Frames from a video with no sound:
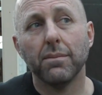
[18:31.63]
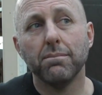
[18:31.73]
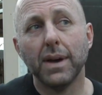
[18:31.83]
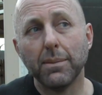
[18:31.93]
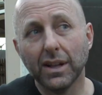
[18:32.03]

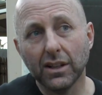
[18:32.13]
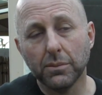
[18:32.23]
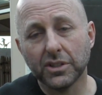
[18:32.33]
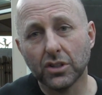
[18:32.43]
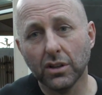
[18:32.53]
Maybe a little
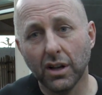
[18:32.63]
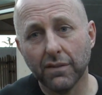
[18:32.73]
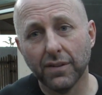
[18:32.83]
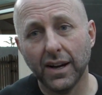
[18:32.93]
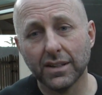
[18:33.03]
bit too
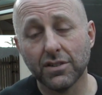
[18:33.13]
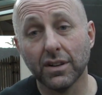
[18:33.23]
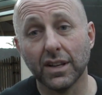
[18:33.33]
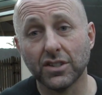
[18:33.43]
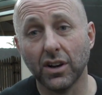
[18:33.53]
light for hunter
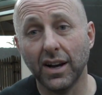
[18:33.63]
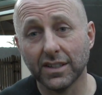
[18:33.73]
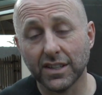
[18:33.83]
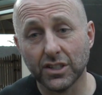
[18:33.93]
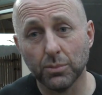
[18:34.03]
unless you're
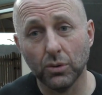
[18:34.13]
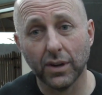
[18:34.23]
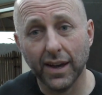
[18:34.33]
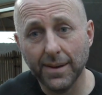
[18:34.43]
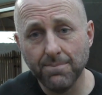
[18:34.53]
hunting small
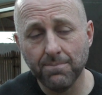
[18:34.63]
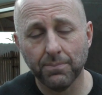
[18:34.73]
game.